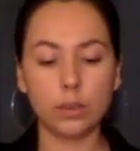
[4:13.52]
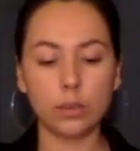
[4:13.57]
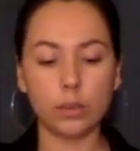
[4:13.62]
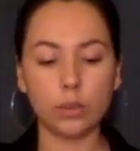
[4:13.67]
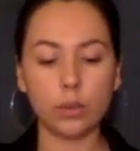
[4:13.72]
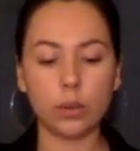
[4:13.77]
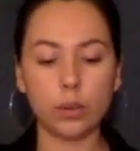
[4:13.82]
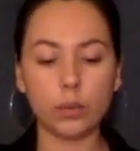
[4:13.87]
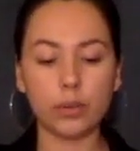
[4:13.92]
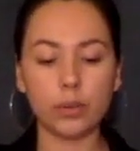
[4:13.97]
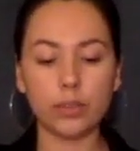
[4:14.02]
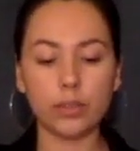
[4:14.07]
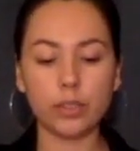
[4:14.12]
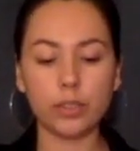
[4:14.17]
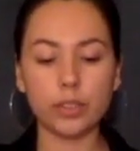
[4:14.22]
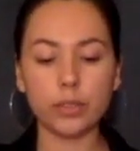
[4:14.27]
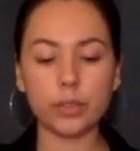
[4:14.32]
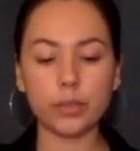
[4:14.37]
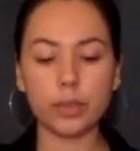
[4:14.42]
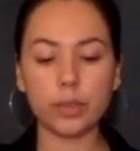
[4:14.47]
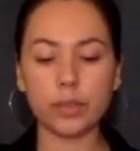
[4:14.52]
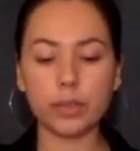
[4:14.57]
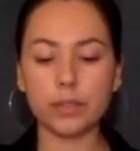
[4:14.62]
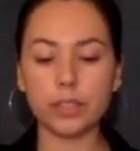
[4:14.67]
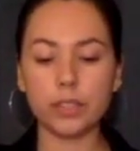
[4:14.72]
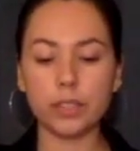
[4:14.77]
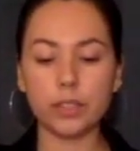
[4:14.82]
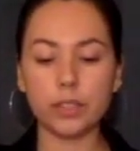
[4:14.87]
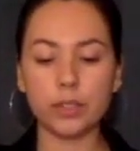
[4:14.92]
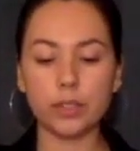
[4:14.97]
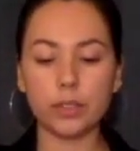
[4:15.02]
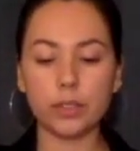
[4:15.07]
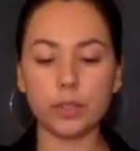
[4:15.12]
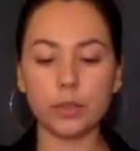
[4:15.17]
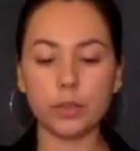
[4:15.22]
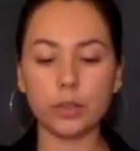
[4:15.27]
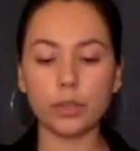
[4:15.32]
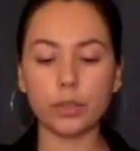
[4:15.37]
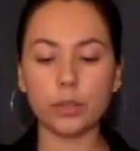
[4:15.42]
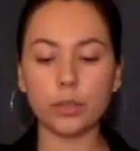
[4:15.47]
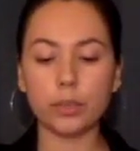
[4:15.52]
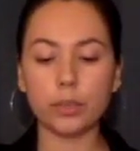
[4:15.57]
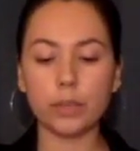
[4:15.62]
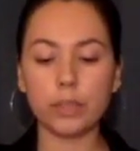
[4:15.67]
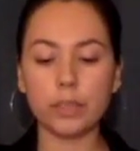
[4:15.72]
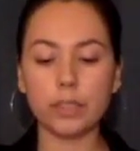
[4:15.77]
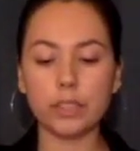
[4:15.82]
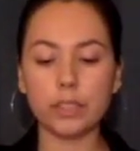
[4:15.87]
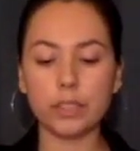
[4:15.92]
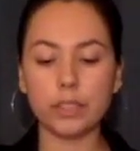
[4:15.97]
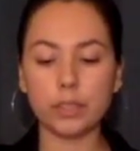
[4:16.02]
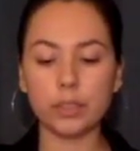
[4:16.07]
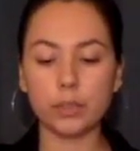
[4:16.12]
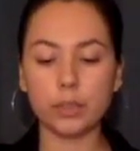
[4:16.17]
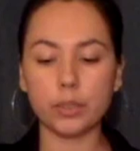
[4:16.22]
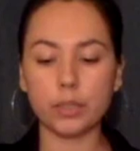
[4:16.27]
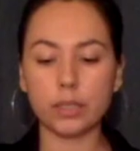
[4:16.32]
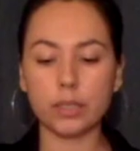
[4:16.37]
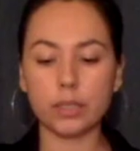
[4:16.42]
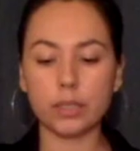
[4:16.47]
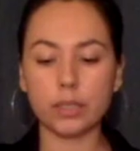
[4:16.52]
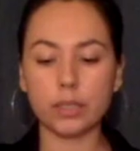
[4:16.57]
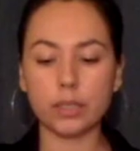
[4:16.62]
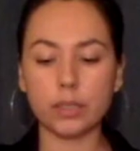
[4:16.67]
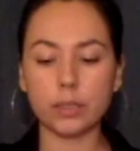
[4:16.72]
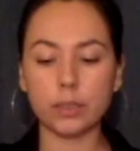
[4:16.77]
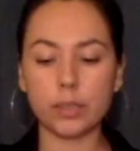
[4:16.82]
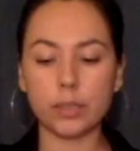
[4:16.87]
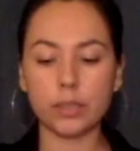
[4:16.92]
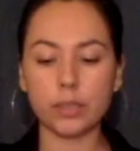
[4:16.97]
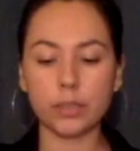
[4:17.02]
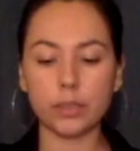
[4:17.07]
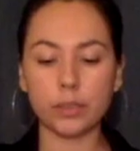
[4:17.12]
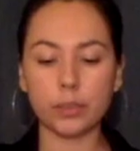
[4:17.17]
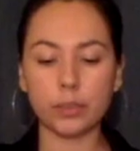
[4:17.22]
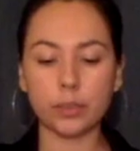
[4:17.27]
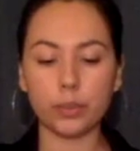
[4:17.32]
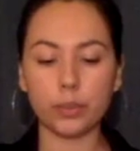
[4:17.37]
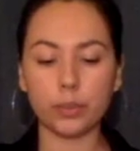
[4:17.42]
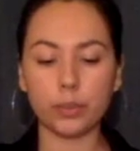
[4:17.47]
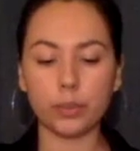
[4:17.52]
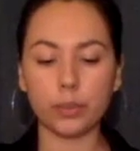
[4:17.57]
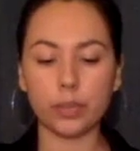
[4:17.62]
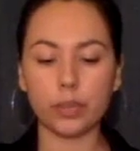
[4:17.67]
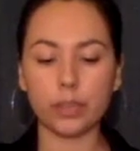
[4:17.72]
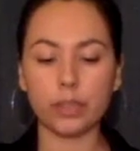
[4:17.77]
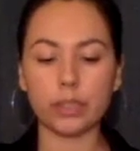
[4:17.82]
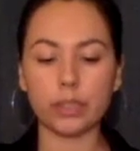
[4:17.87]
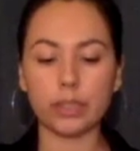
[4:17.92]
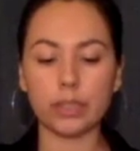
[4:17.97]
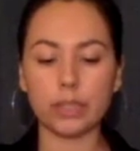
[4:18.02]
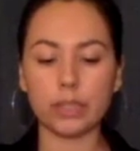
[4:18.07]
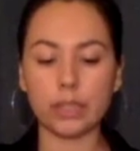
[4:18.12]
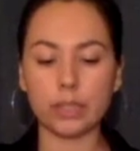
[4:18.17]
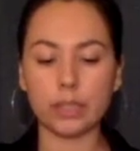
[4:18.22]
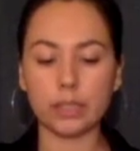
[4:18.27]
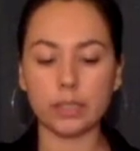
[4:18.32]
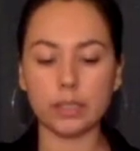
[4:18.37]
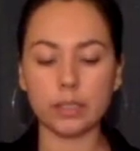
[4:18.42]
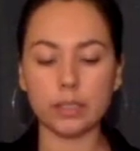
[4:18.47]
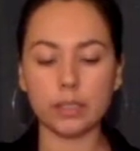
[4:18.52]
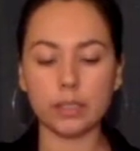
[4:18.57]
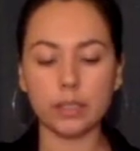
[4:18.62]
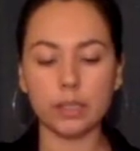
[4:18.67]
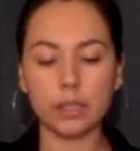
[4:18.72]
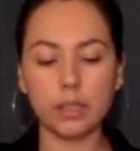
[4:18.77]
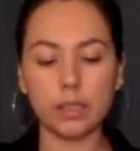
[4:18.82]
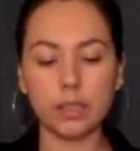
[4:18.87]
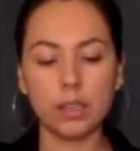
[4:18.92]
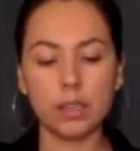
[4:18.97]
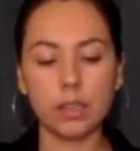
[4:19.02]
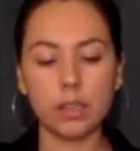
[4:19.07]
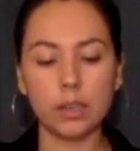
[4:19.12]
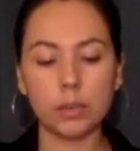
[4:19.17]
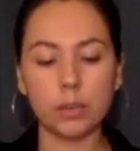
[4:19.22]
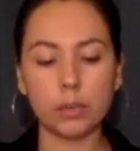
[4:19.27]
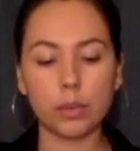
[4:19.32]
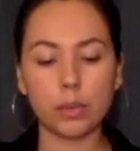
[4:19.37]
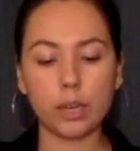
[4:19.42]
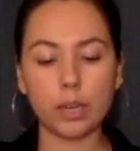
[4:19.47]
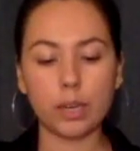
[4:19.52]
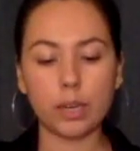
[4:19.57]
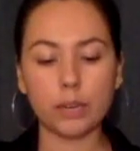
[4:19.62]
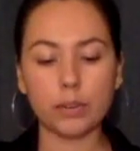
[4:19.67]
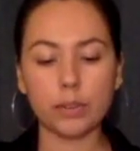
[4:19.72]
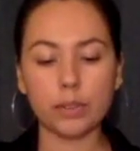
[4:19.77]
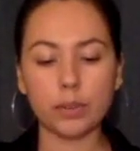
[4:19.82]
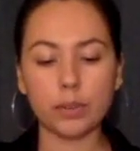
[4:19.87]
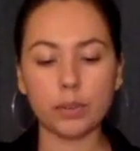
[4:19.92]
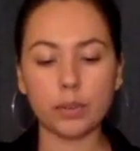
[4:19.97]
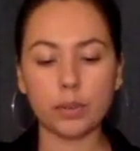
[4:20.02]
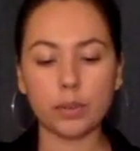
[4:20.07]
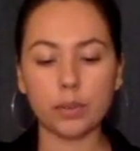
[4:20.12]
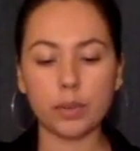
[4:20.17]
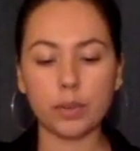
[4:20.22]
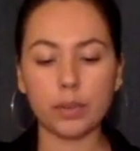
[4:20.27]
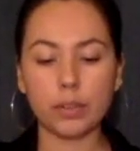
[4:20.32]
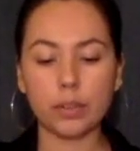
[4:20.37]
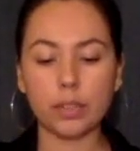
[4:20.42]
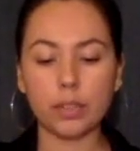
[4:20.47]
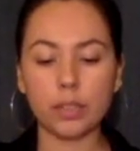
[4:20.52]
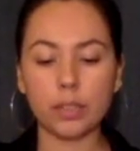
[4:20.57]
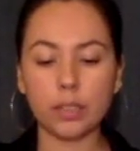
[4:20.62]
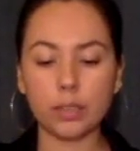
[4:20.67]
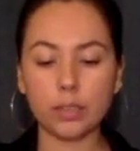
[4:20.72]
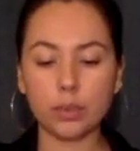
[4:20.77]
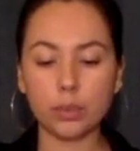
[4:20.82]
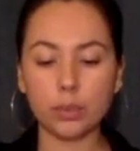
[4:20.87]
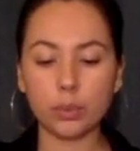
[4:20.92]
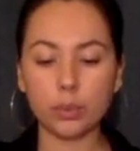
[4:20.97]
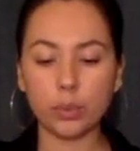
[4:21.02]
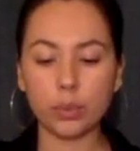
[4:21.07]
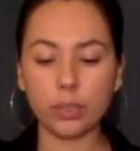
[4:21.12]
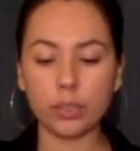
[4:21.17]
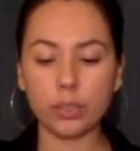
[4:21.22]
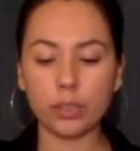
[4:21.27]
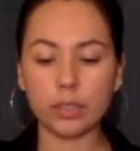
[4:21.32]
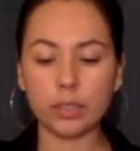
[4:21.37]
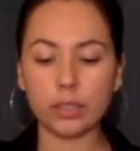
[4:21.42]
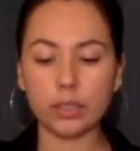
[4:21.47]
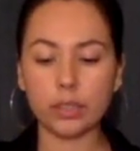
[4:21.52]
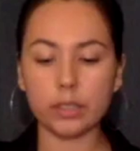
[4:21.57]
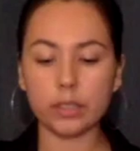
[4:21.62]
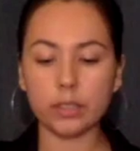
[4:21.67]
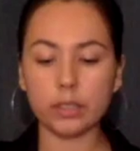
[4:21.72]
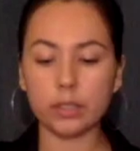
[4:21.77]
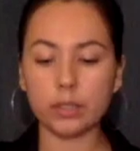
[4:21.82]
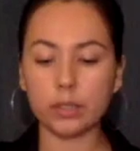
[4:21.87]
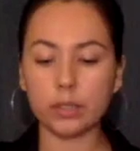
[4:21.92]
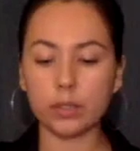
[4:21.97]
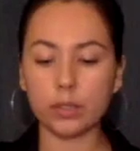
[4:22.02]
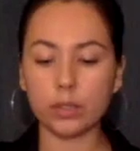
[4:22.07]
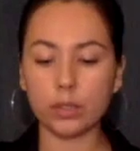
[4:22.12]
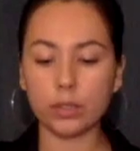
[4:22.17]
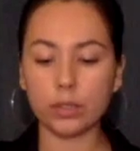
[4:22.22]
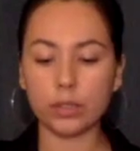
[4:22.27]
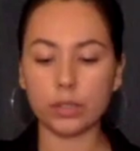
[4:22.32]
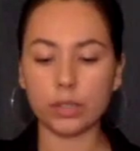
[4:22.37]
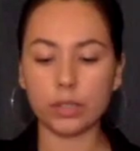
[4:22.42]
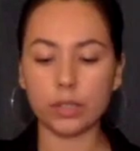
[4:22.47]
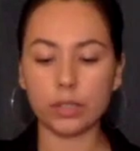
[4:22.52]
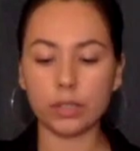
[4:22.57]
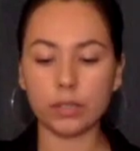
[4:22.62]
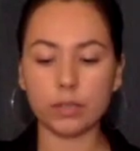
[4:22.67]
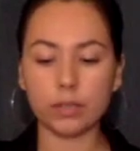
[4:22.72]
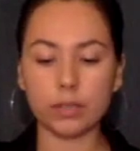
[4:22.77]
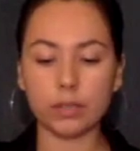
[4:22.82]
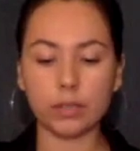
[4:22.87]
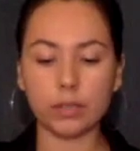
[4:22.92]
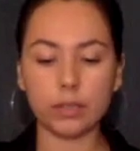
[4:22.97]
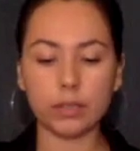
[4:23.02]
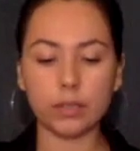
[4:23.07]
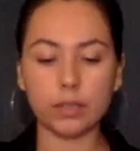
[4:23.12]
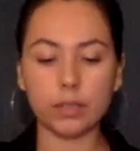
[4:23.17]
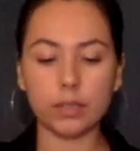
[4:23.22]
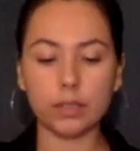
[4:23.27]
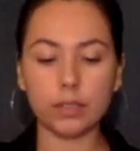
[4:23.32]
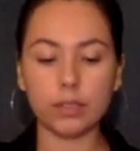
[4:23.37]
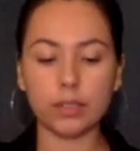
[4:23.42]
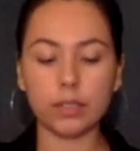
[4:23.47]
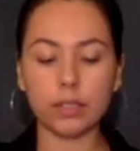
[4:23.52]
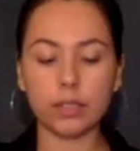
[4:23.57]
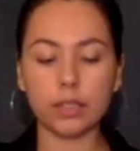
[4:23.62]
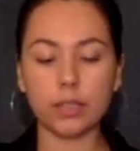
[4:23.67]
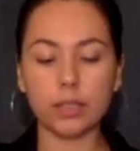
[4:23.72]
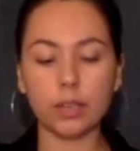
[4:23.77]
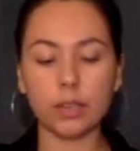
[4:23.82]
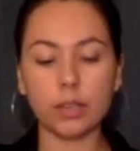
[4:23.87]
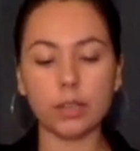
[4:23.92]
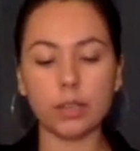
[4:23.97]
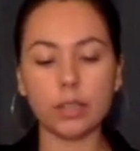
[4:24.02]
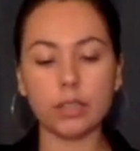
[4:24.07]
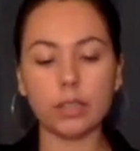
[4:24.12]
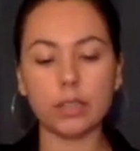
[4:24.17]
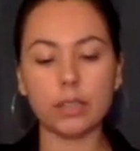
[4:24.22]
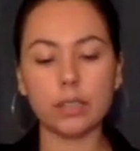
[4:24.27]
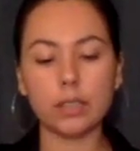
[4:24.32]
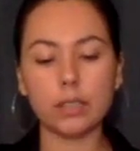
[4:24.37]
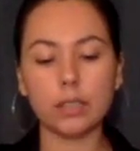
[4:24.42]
When we first arrived here, there were too many children in the space where we are detained. Perhaps there were about 100 boys and dozens of girls there. It felt very crowded.